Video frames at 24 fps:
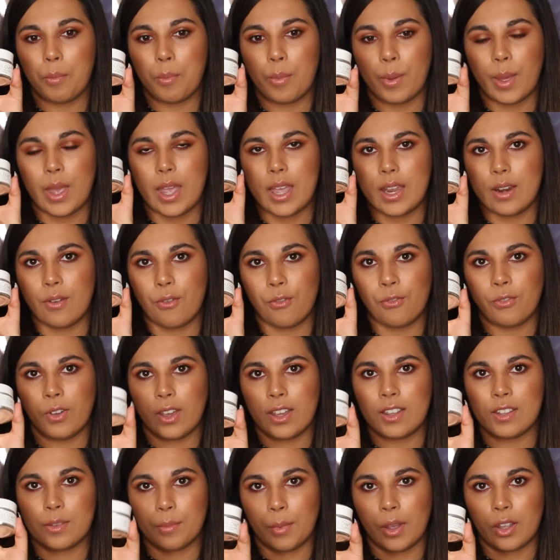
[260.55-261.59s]
but in a
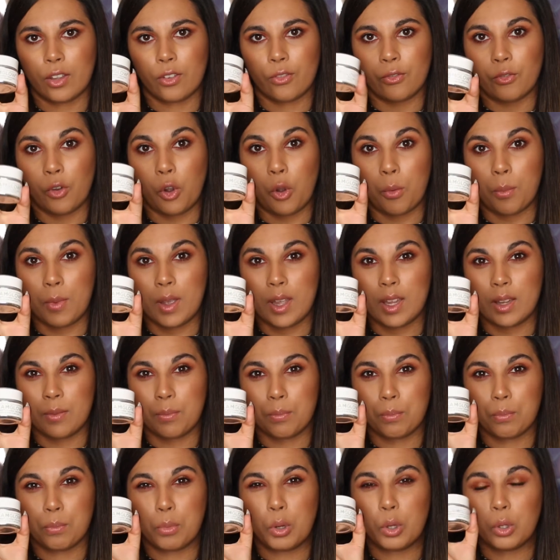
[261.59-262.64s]
face mask form.
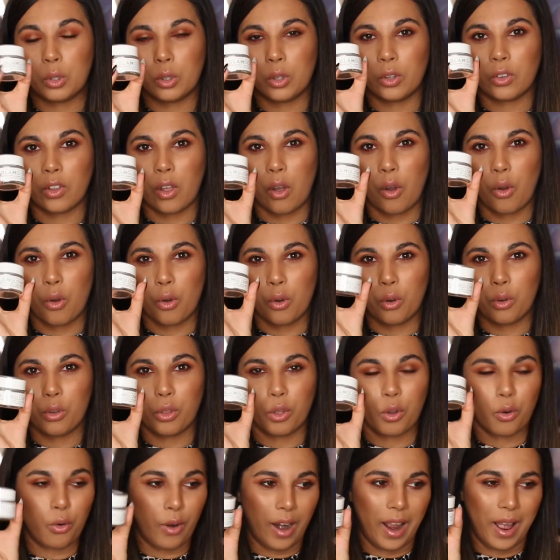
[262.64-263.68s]
It pulls out all
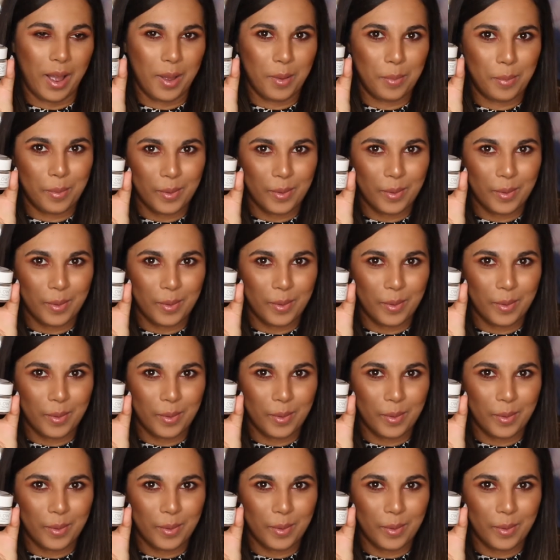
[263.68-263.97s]
the crap.